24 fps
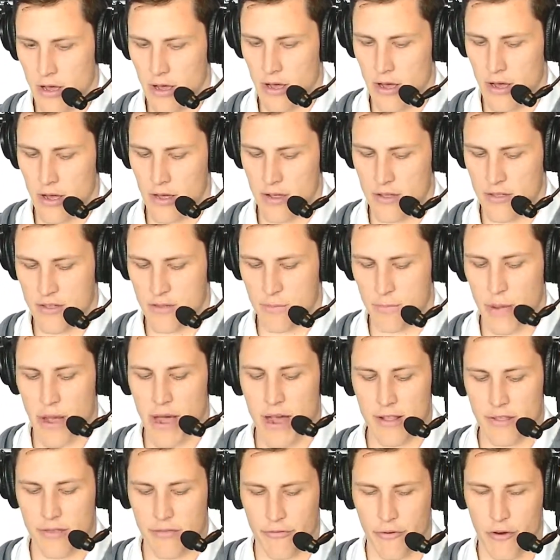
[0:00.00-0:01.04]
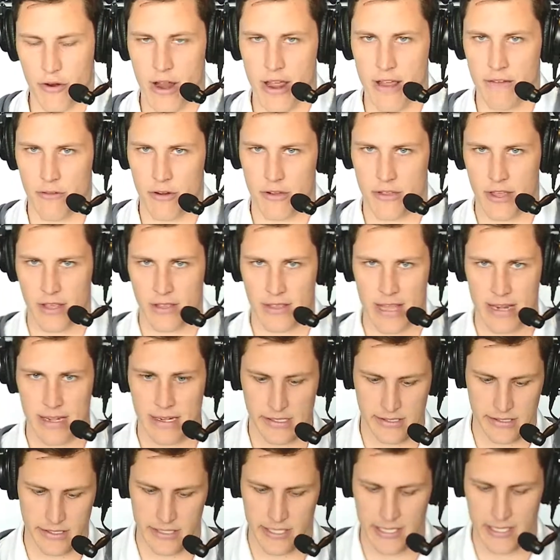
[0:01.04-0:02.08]
spots for everything that
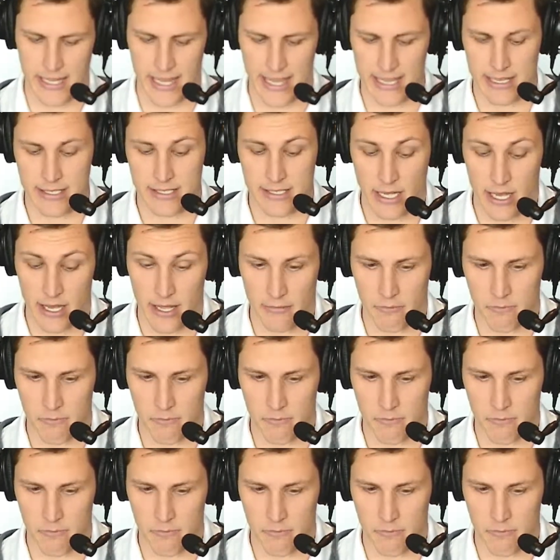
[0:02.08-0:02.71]
needs to get done.